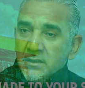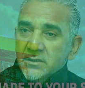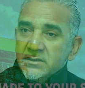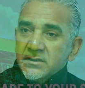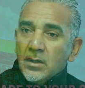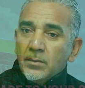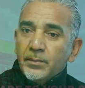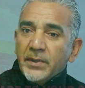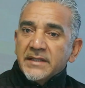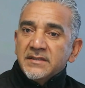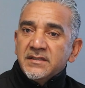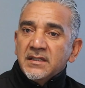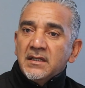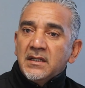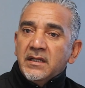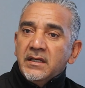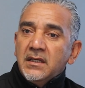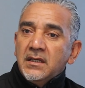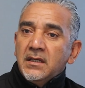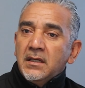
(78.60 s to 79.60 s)
So
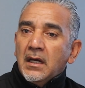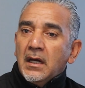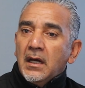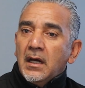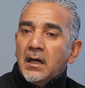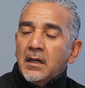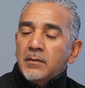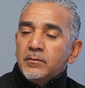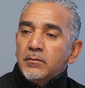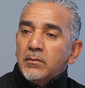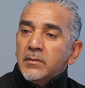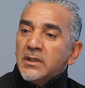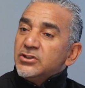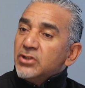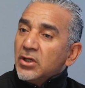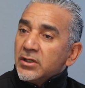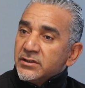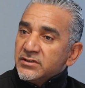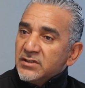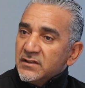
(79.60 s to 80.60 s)
basically,
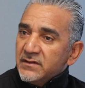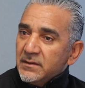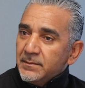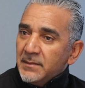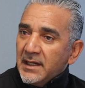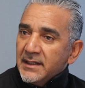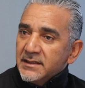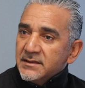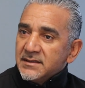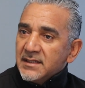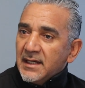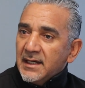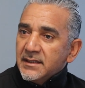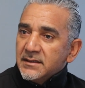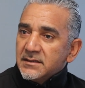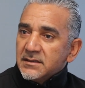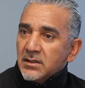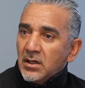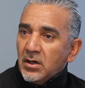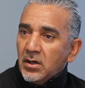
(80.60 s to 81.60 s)
majority of the mine
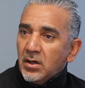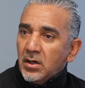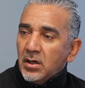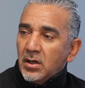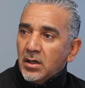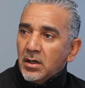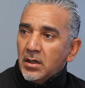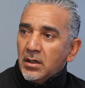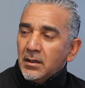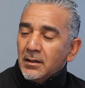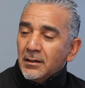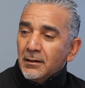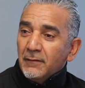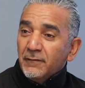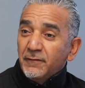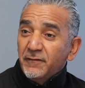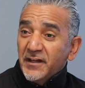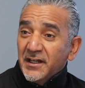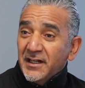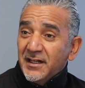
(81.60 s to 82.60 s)
sites are
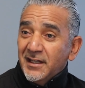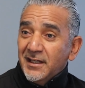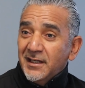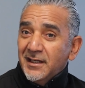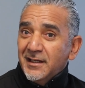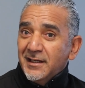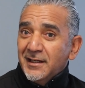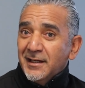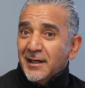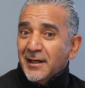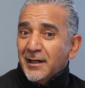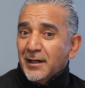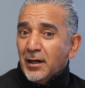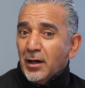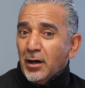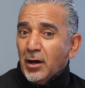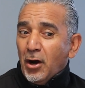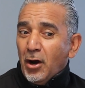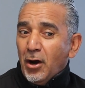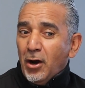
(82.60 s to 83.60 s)
very
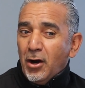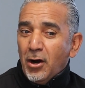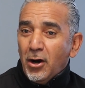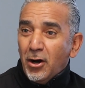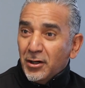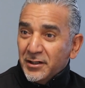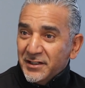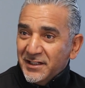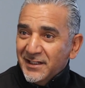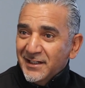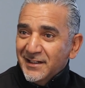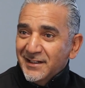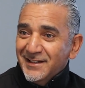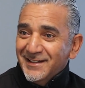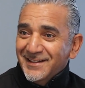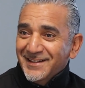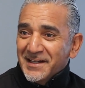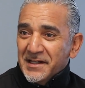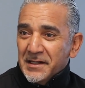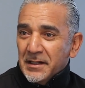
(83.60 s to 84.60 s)

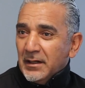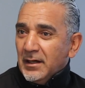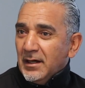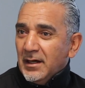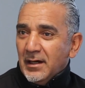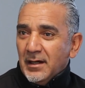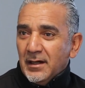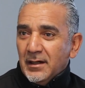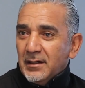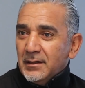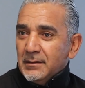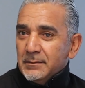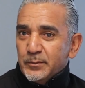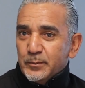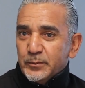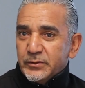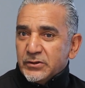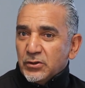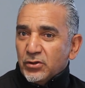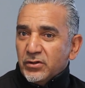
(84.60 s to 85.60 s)
hardy
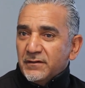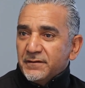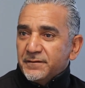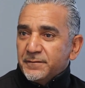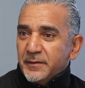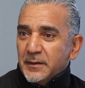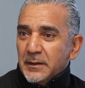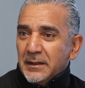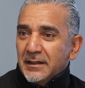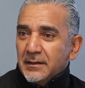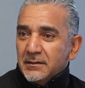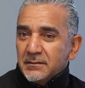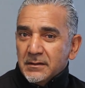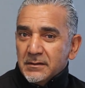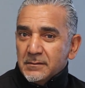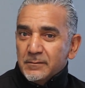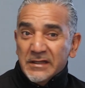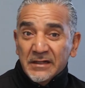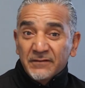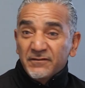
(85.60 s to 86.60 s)
sort of
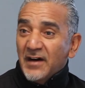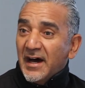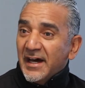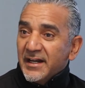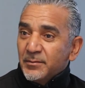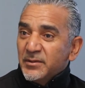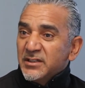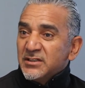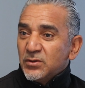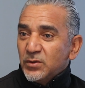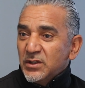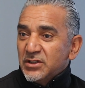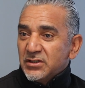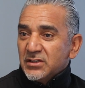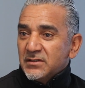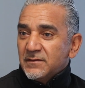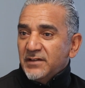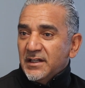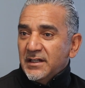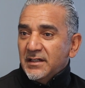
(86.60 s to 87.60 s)
environments which
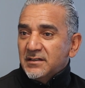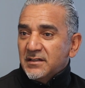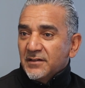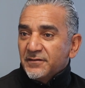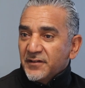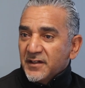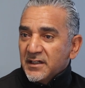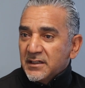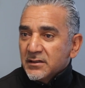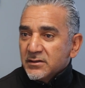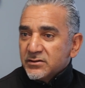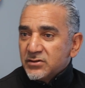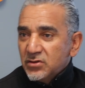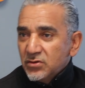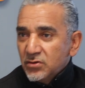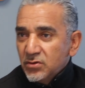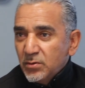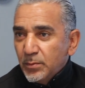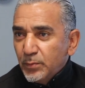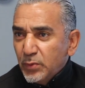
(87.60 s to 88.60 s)
is very difficult
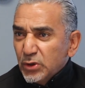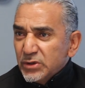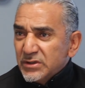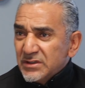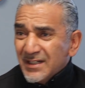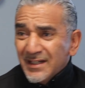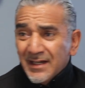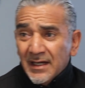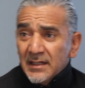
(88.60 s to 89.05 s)
to put